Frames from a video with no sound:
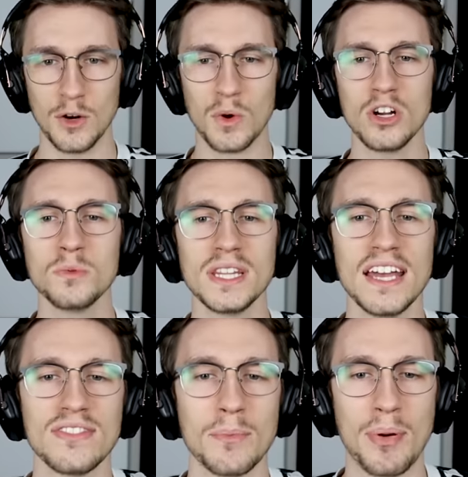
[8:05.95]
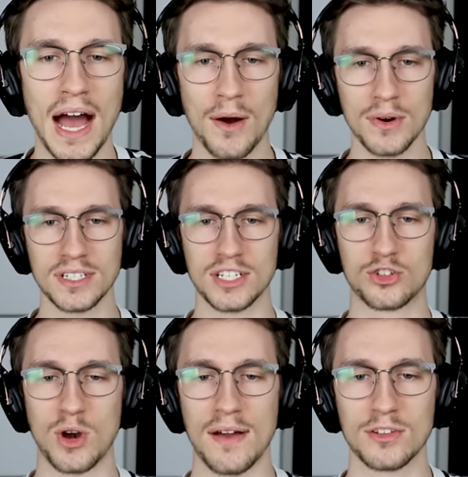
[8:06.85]
In a world where they have the power to
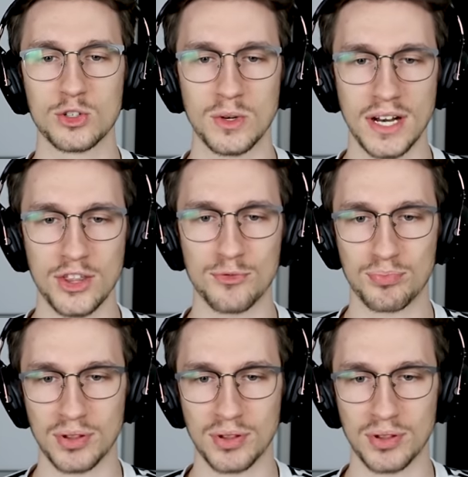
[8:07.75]
travel to another